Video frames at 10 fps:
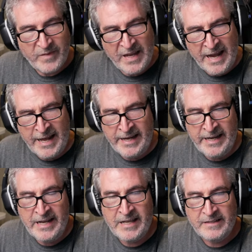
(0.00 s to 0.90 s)
And it
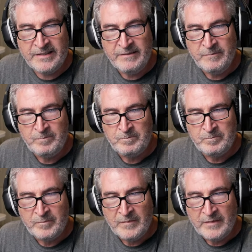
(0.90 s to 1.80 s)
hit
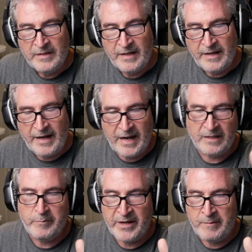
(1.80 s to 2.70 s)

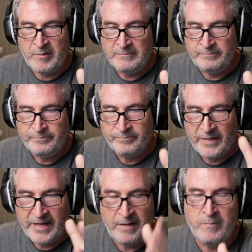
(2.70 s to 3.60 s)
Alabama,
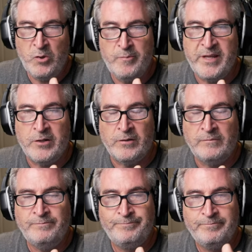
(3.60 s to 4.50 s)
hit Mobile,
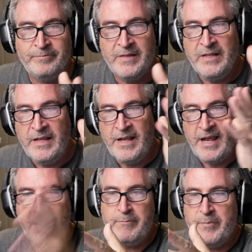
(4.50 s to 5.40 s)

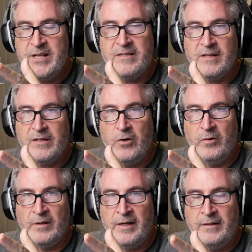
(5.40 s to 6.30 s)
hit
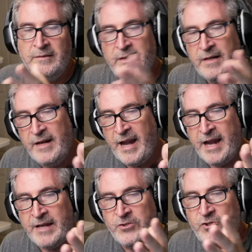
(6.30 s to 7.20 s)
Pensacola,
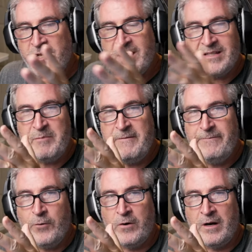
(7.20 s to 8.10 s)
and just
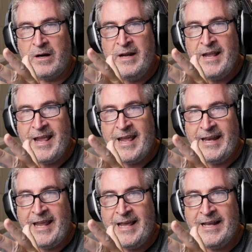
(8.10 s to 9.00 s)
before it
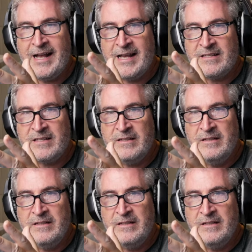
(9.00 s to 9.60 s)
hit us,